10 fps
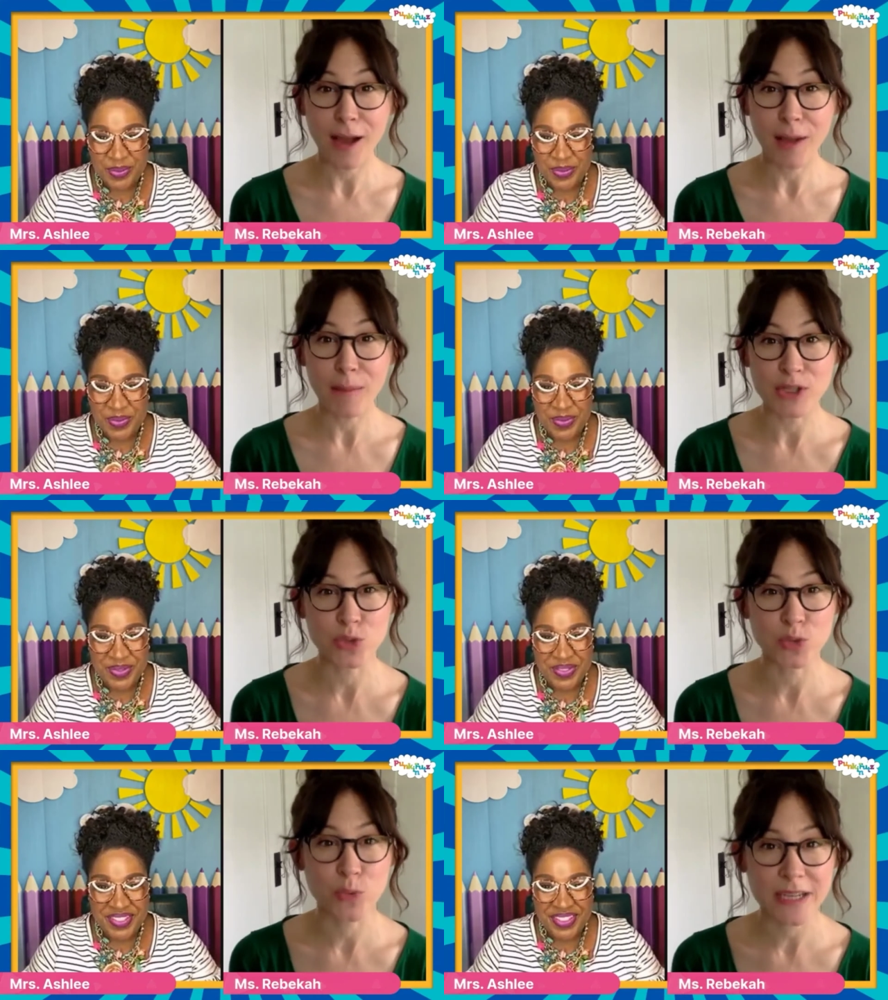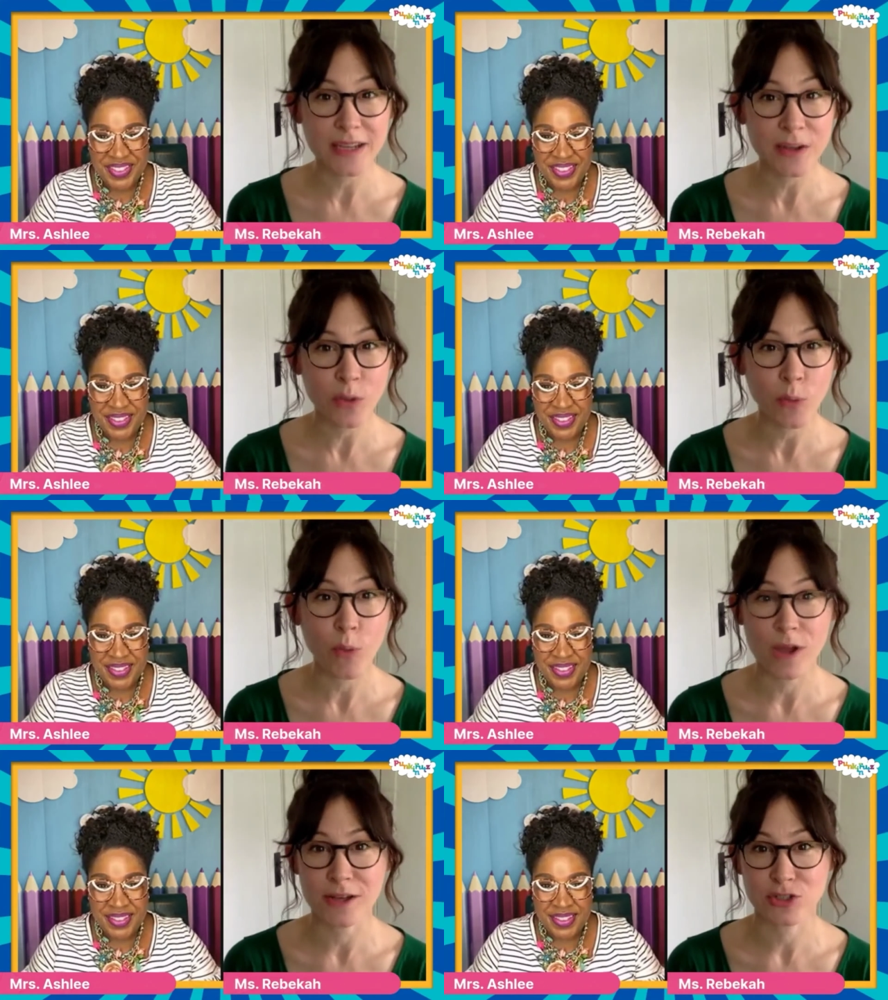Speaker 1: do we
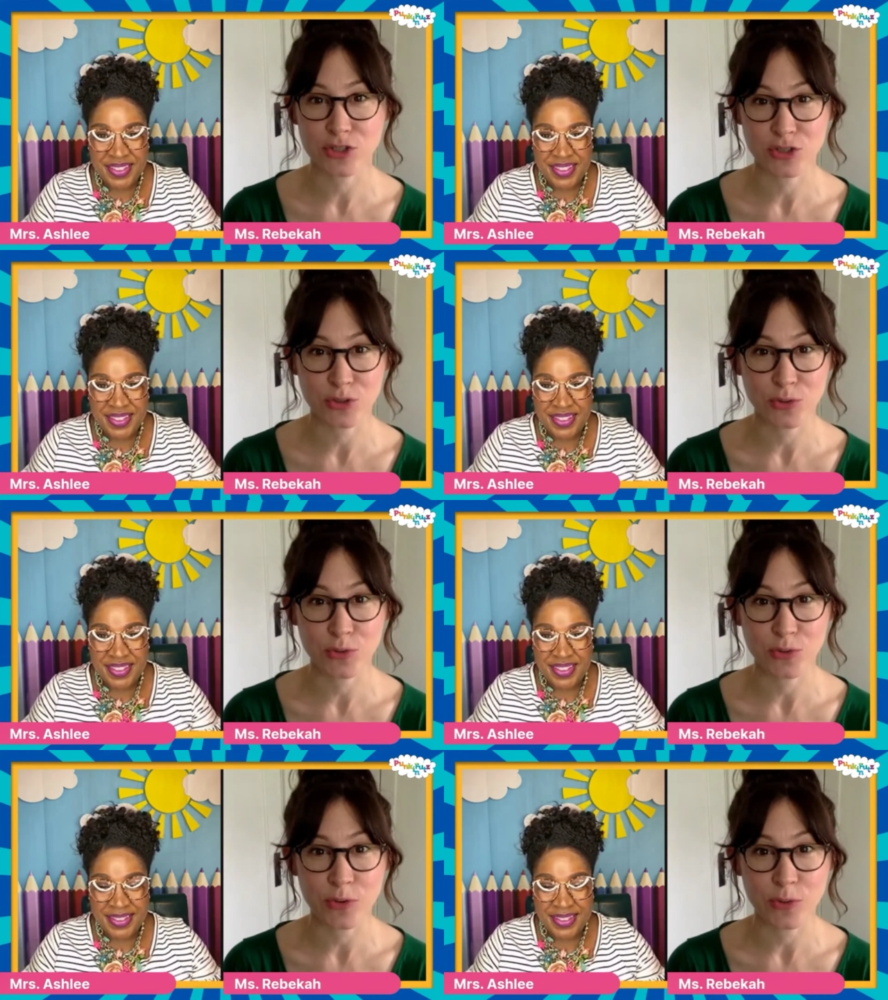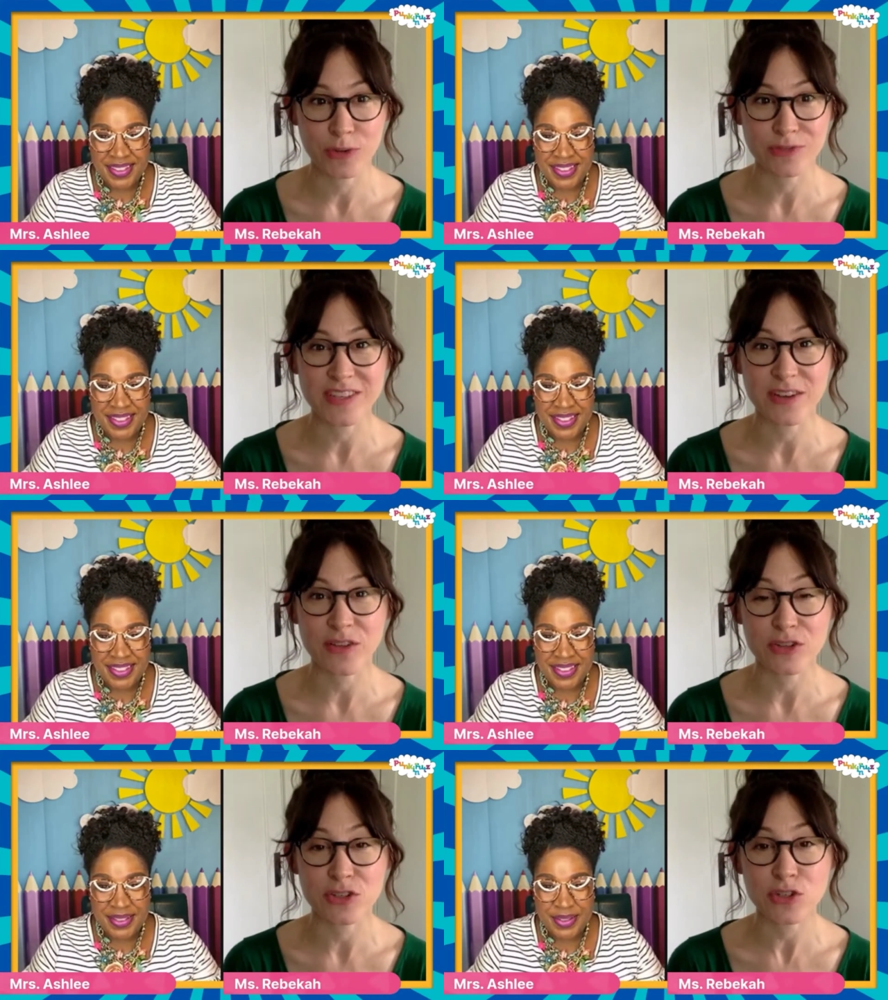want to reveal
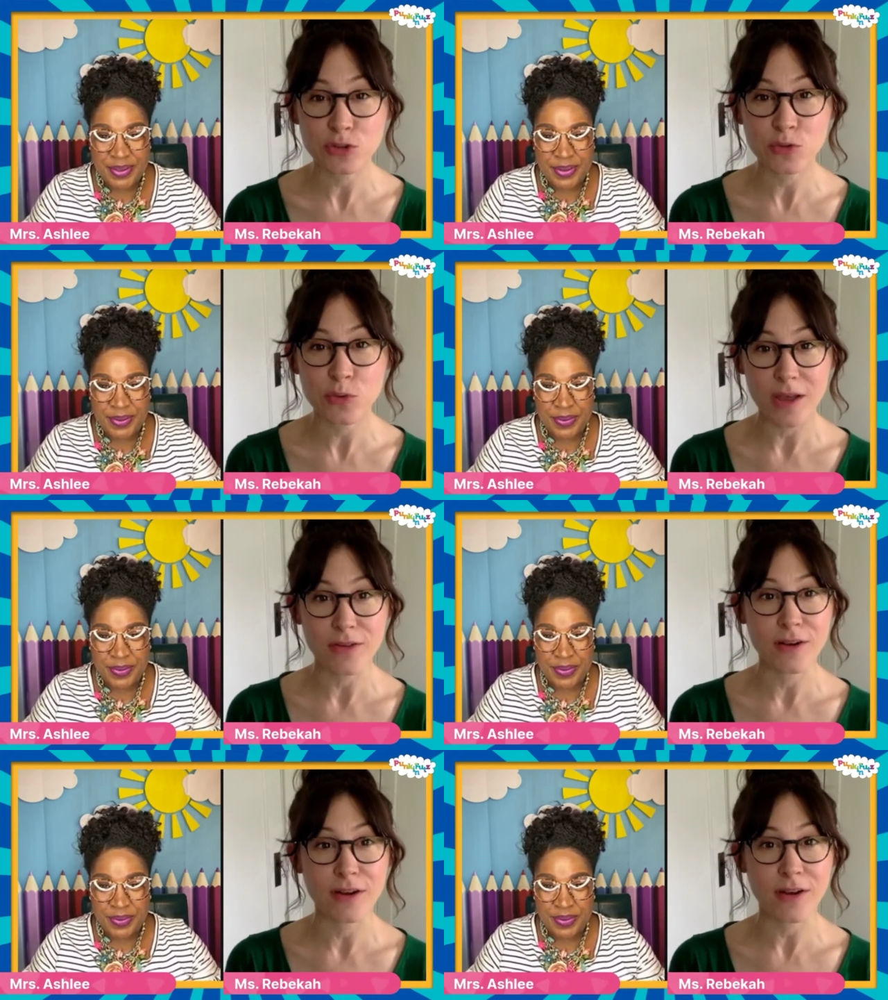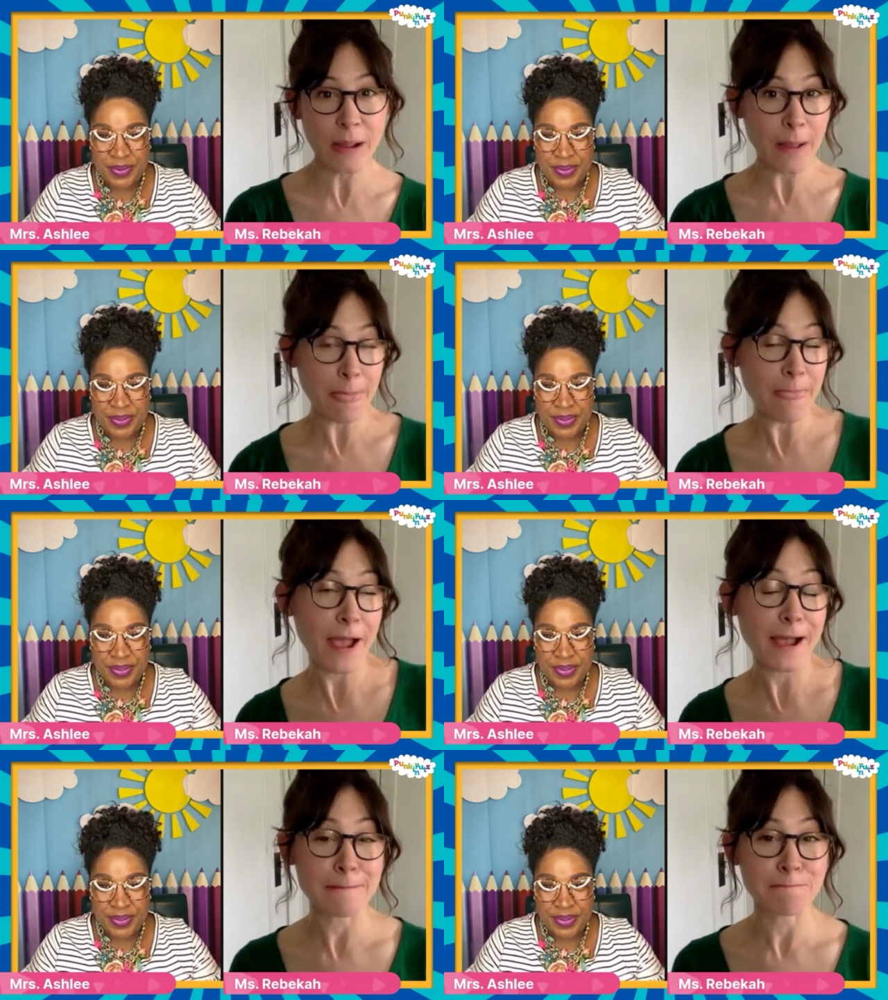the two other
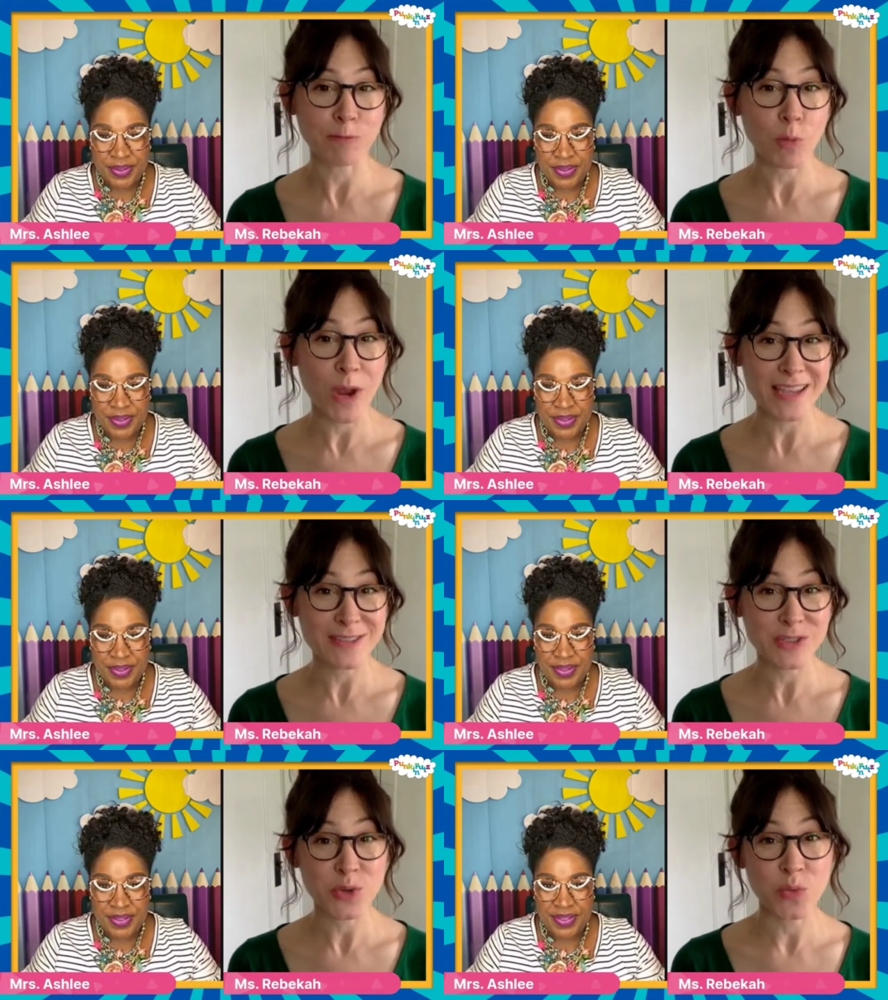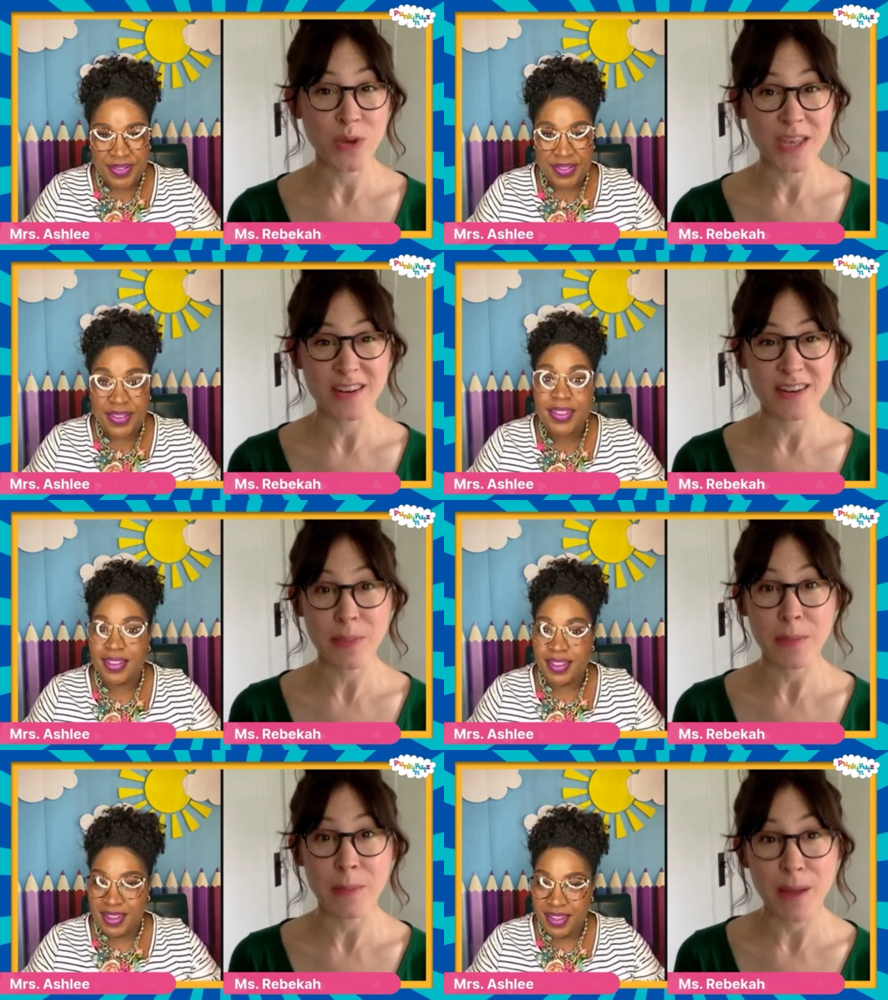ways to win the
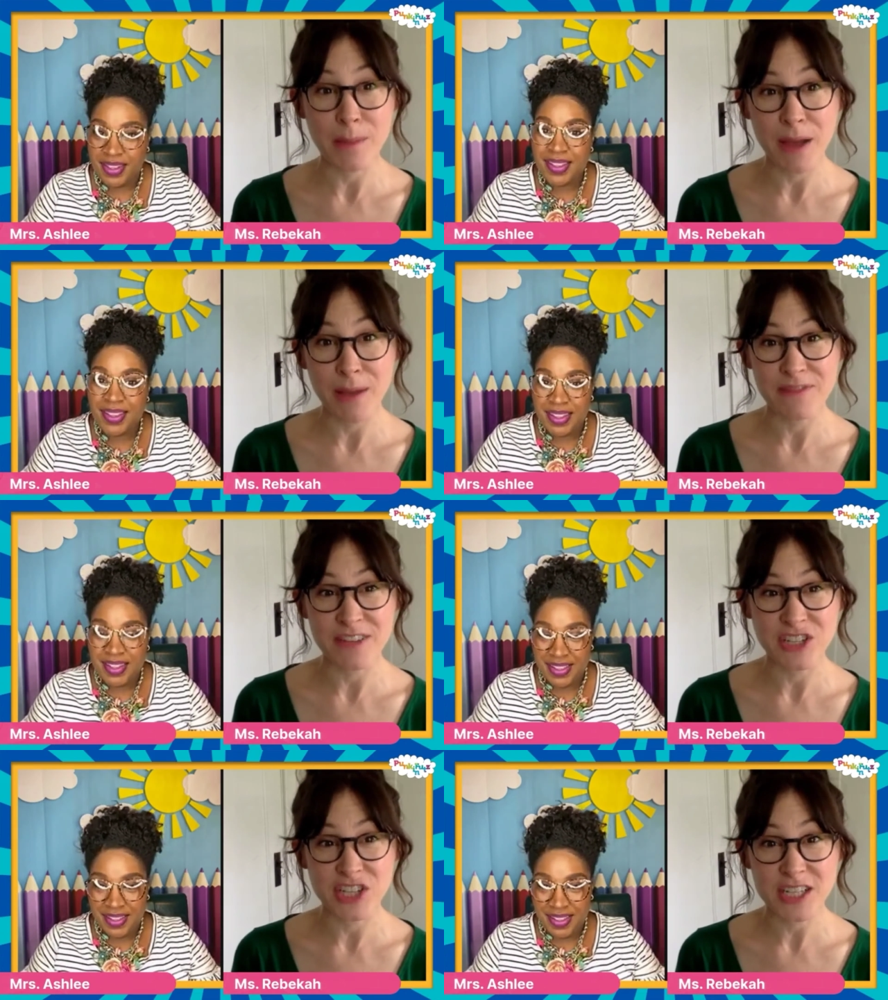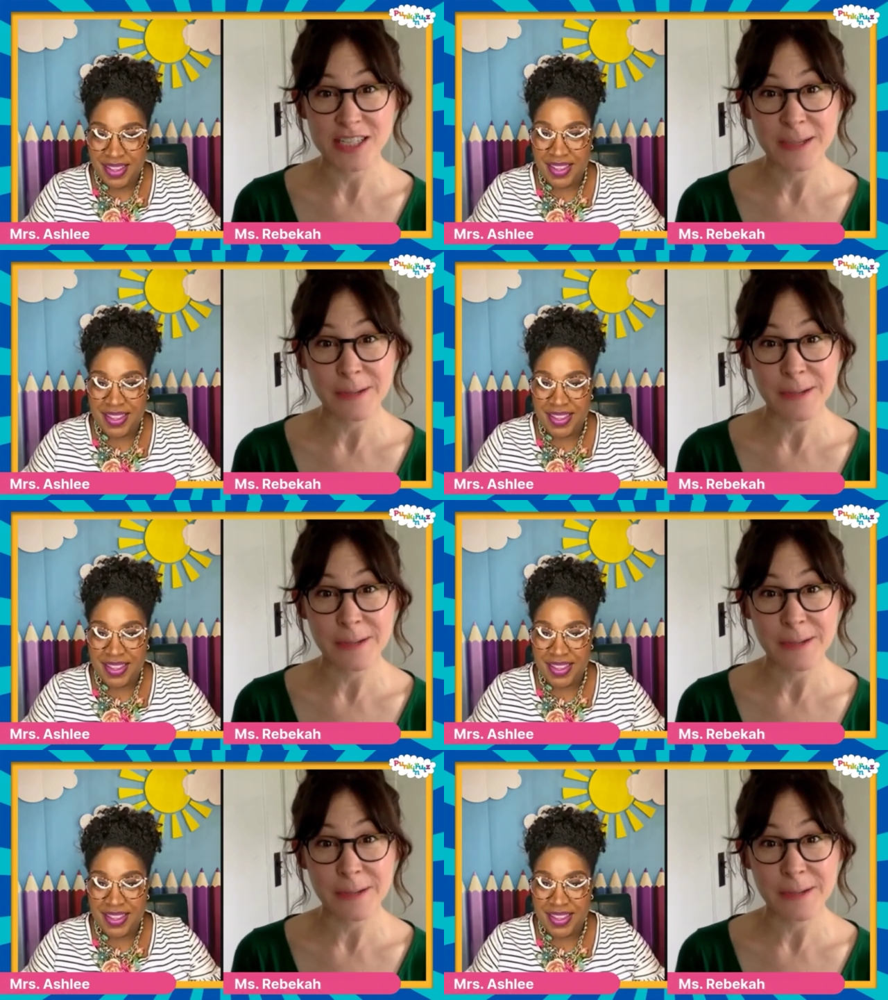pom-pom fidgets?